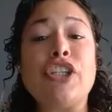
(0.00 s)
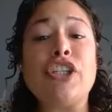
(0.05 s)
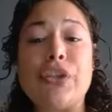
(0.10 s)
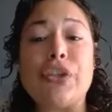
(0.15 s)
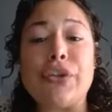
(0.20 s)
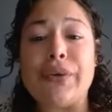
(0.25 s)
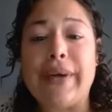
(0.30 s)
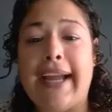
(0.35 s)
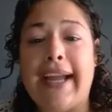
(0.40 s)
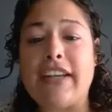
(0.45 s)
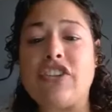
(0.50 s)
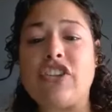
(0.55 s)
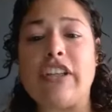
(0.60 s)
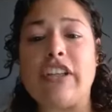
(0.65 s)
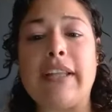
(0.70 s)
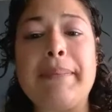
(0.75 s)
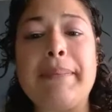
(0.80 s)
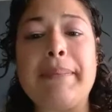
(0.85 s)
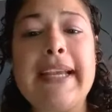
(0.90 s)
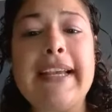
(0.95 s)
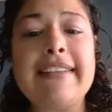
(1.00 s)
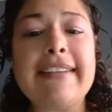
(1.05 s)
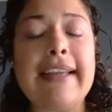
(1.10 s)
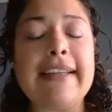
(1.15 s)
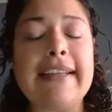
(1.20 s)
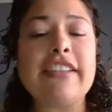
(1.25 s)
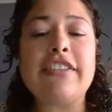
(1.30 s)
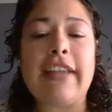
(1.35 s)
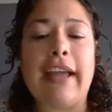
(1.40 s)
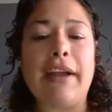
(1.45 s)
do, actually, because
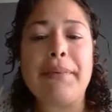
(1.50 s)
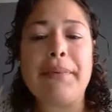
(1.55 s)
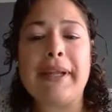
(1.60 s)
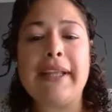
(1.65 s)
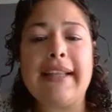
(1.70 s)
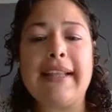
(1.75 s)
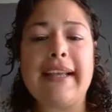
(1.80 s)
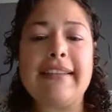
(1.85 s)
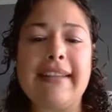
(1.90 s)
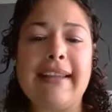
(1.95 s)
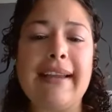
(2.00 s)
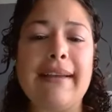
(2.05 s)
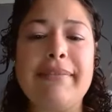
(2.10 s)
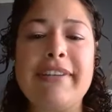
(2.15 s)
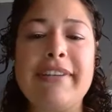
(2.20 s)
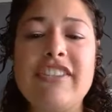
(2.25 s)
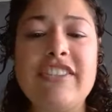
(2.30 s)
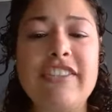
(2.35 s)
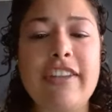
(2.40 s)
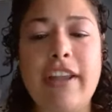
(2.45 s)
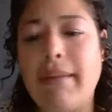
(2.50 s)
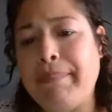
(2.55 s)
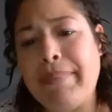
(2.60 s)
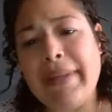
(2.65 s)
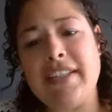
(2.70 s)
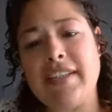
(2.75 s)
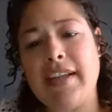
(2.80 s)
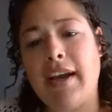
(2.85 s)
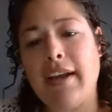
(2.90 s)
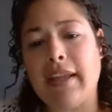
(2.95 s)
I realized, like, I've just been
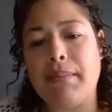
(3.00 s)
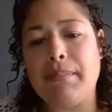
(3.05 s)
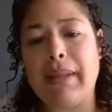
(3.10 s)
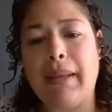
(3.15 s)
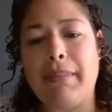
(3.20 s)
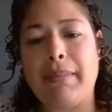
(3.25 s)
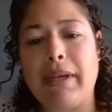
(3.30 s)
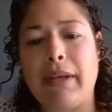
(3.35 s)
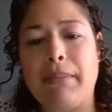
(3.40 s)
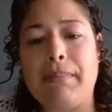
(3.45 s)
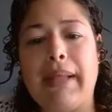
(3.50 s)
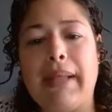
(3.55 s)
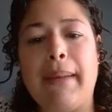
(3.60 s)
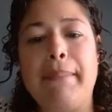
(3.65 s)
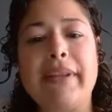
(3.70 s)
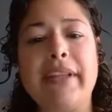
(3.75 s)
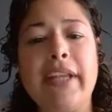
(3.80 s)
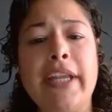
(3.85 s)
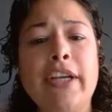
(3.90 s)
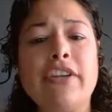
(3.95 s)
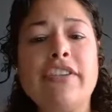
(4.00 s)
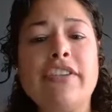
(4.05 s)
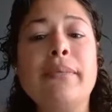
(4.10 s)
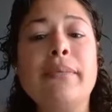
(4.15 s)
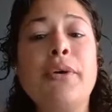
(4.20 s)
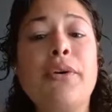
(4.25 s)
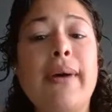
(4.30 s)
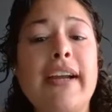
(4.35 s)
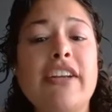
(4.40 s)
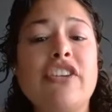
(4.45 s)
talking blah, blah, blah, but here's some
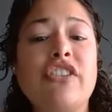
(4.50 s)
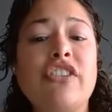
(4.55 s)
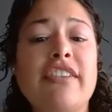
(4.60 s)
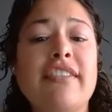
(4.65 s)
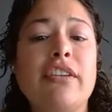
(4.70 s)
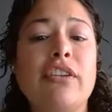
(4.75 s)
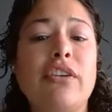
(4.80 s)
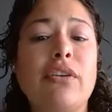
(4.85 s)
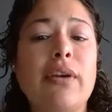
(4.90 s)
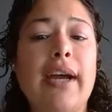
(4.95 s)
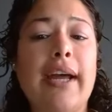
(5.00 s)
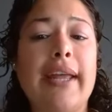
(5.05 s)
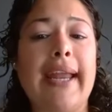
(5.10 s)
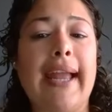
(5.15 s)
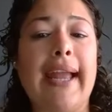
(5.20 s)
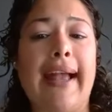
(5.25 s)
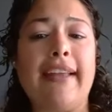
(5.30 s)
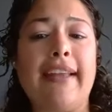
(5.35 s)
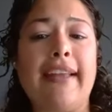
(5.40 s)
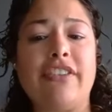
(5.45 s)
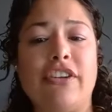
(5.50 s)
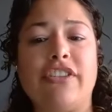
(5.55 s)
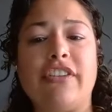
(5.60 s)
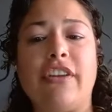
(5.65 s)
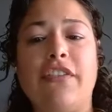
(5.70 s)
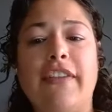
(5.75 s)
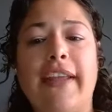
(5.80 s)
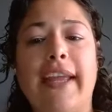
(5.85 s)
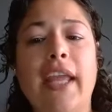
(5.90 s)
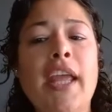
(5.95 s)
questions that you got to ask
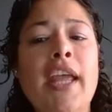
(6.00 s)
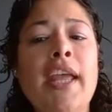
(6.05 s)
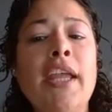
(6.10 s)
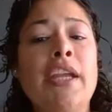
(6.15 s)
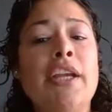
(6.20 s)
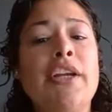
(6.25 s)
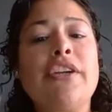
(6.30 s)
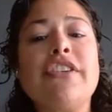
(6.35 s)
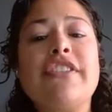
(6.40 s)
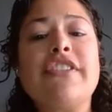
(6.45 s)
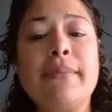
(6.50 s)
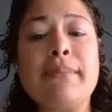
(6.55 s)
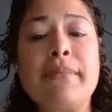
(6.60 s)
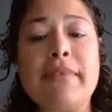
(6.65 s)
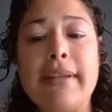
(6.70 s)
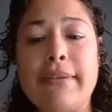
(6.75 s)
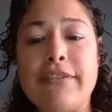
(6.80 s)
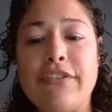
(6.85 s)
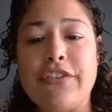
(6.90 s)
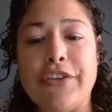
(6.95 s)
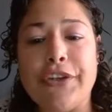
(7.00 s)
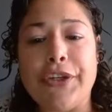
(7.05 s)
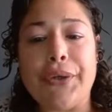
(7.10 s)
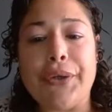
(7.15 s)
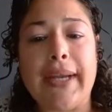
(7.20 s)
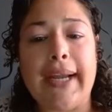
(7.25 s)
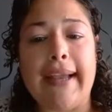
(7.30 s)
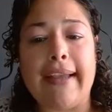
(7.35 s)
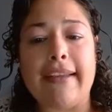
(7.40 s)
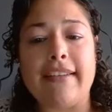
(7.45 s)
yourself. Like, here are some tips for you
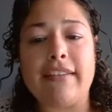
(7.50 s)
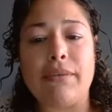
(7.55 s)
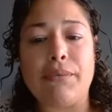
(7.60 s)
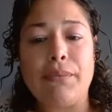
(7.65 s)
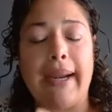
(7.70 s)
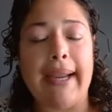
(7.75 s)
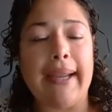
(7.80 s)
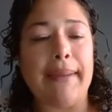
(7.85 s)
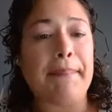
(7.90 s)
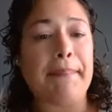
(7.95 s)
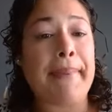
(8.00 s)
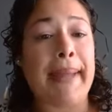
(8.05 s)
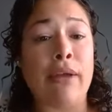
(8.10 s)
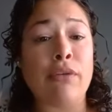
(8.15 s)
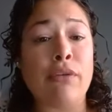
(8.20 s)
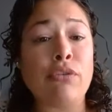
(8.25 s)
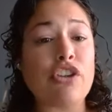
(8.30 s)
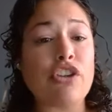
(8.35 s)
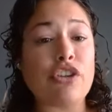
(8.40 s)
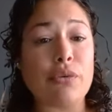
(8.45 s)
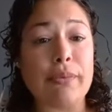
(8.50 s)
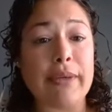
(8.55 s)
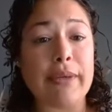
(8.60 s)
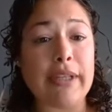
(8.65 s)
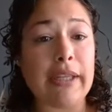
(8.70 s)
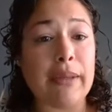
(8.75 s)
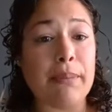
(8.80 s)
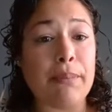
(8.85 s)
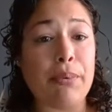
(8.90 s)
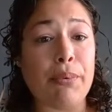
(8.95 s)
guys, right? Boundaries are
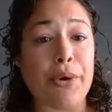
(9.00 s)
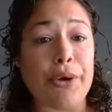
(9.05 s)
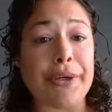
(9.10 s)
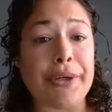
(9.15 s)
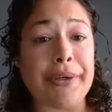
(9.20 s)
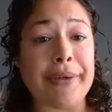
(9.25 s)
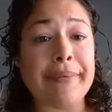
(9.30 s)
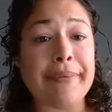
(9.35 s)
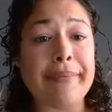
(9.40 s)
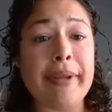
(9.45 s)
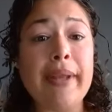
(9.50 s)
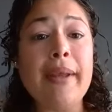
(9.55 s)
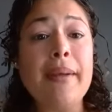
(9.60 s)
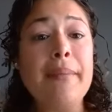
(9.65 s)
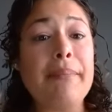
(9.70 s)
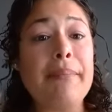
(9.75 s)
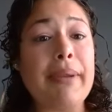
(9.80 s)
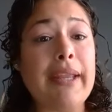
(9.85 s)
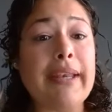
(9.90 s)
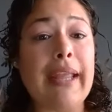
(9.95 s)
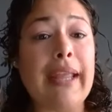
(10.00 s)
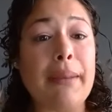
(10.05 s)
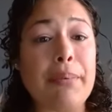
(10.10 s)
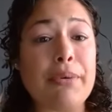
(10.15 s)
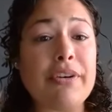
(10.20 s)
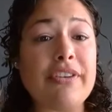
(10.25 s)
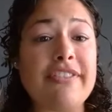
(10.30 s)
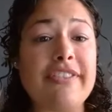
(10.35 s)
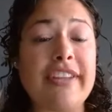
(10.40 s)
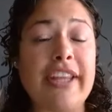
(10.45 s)
really important. Being able
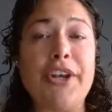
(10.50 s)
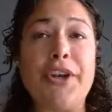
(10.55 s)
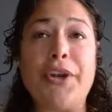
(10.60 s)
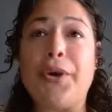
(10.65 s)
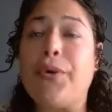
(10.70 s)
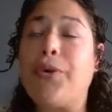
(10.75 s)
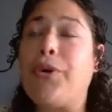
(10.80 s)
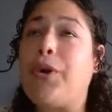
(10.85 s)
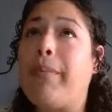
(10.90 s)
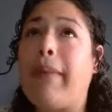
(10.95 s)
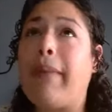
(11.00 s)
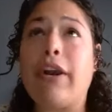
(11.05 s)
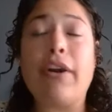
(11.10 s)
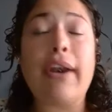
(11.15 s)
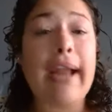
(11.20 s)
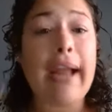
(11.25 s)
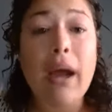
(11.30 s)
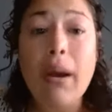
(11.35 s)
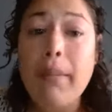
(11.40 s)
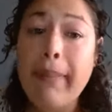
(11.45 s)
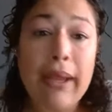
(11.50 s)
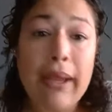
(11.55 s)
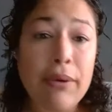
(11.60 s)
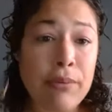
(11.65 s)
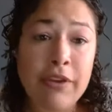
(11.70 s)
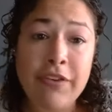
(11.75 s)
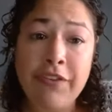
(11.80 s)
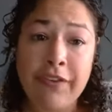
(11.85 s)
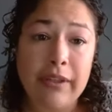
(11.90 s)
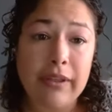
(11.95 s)
to say no, no matter how bad
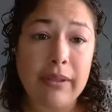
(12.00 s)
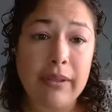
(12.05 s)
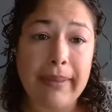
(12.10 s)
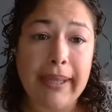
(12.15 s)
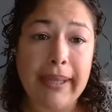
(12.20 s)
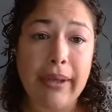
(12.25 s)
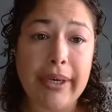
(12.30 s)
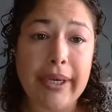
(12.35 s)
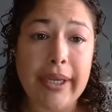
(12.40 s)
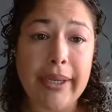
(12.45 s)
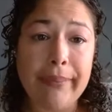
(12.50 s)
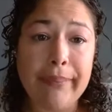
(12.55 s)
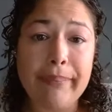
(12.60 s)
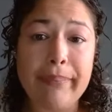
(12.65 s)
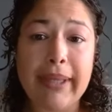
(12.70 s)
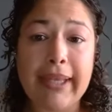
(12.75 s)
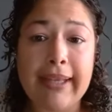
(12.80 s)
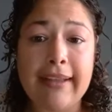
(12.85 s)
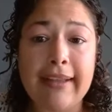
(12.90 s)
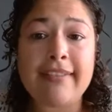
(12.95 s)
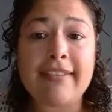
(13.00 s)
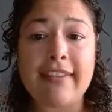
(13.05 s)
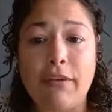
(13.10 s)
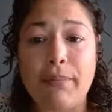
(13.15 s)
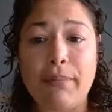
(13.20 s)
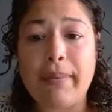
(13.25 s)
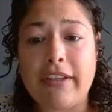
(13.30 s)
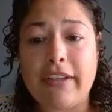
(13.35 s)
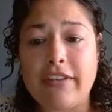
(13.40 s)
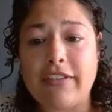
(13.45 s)
we feel about it, because
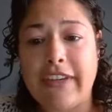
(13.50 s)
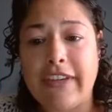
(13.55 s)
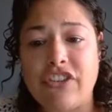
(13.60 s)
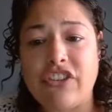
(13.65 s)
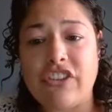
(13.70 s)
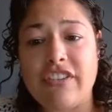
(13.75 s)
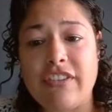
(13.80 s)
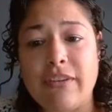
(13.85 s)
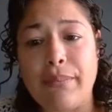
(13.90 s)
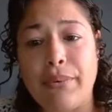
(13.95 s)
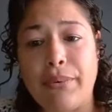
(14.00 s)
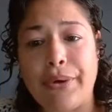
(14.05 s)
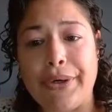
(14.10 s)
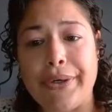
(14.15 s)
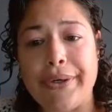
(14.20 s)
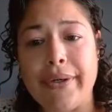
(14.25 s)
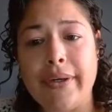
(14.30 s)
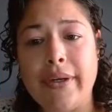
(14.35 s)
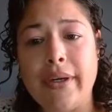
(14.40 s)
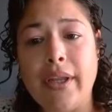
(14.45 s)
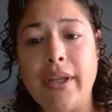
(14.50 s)
self-preservation is important.